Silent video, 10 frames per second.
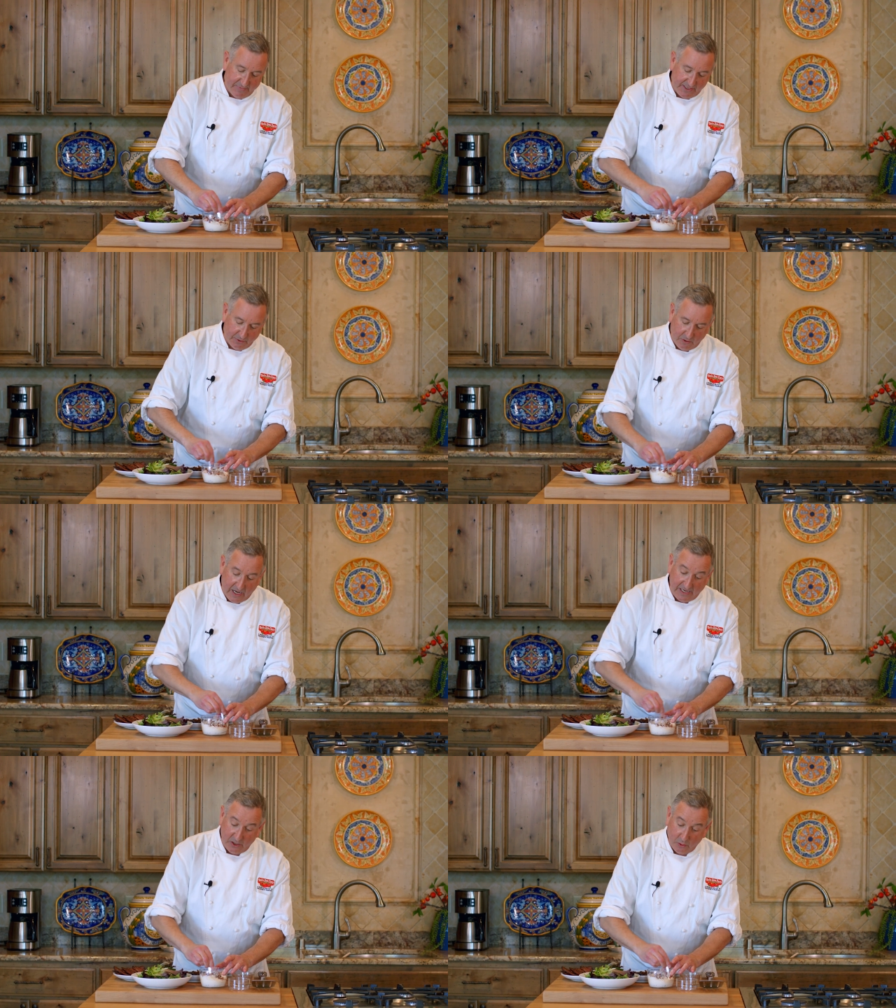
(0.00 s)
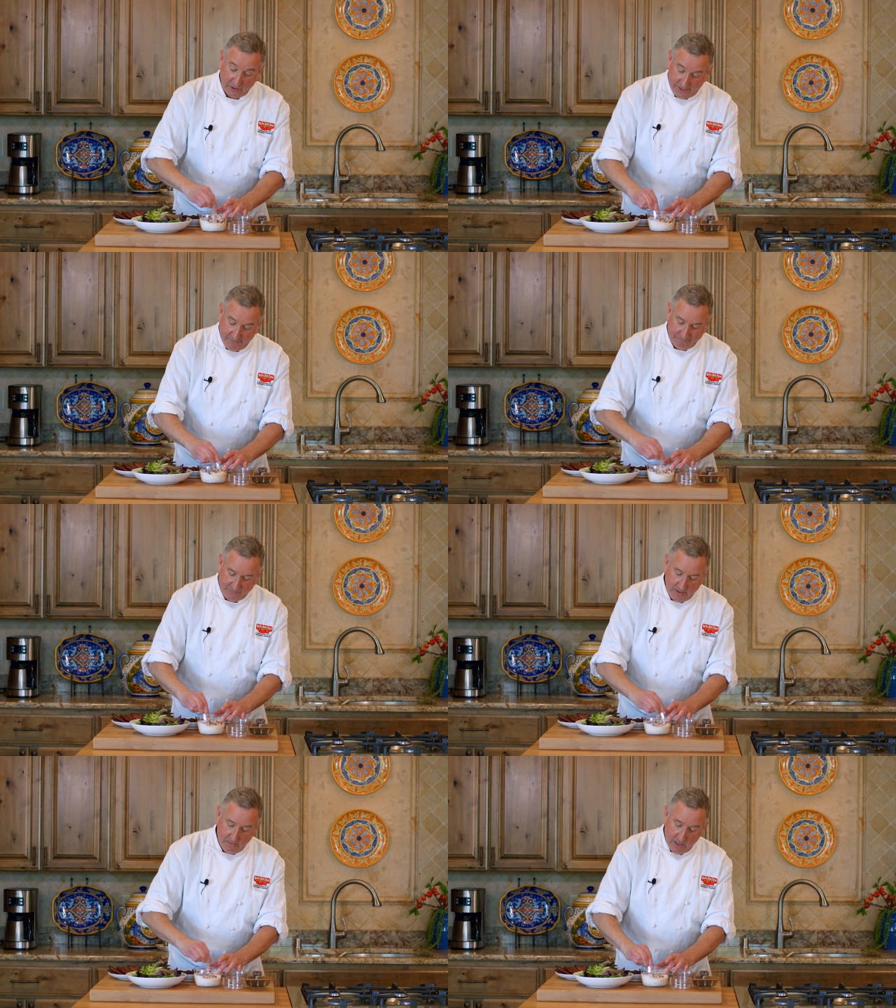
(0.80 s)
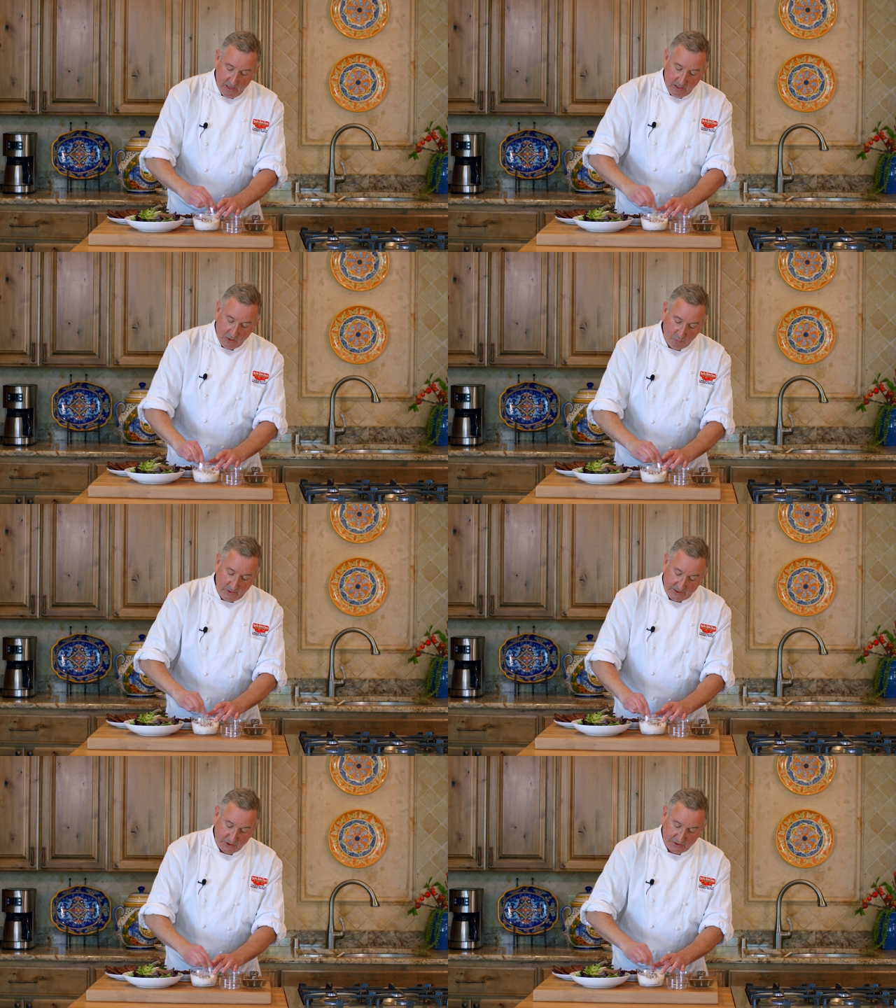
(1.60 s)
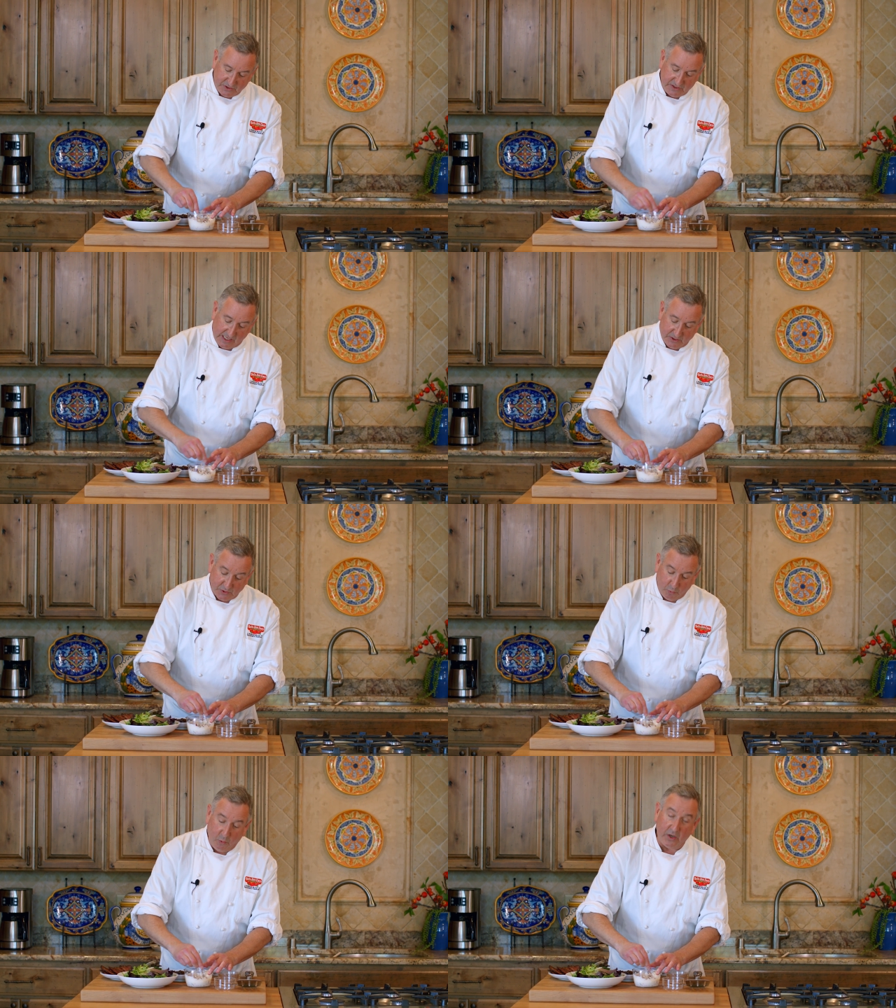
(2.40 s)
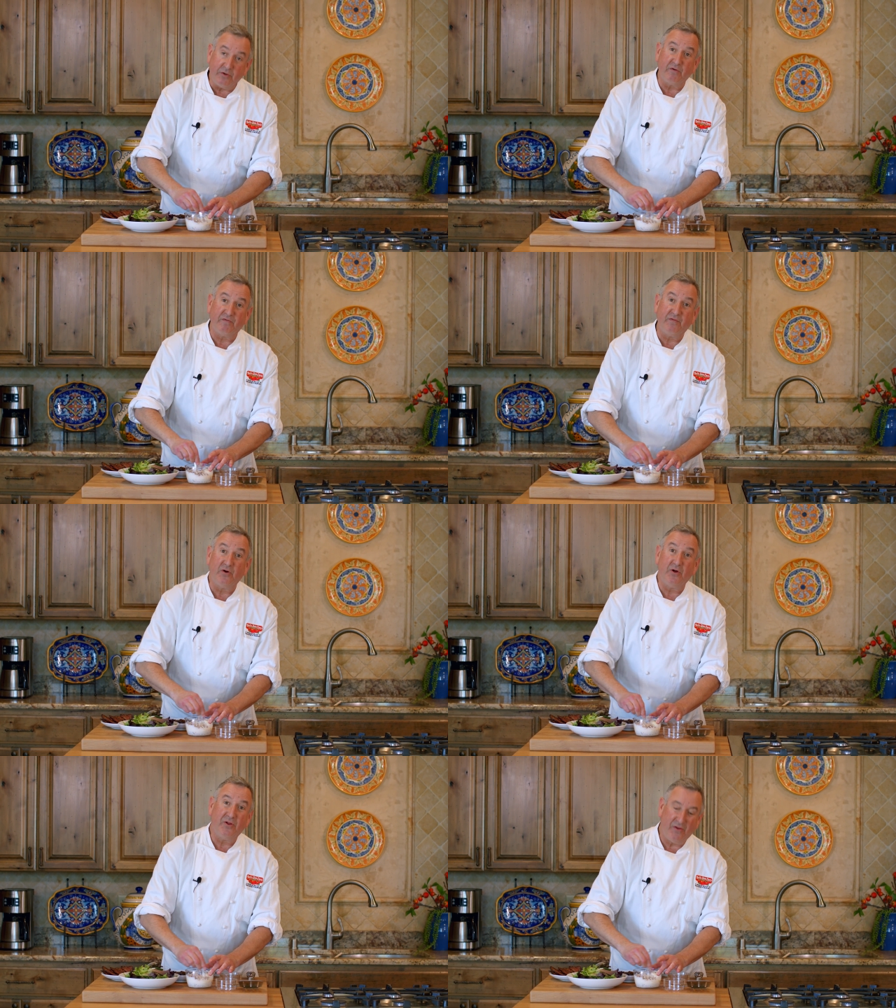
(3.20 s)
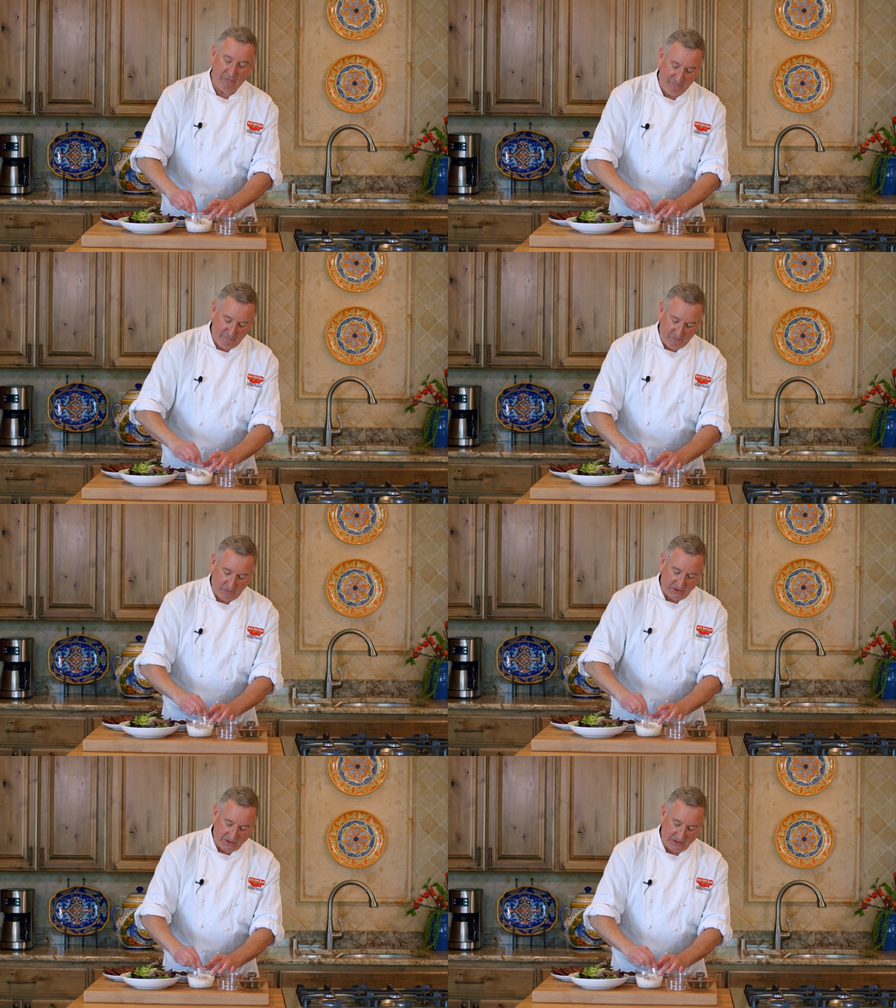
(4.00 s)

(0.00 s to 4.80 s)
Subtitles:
tomato aioli, which sounds wonderful for a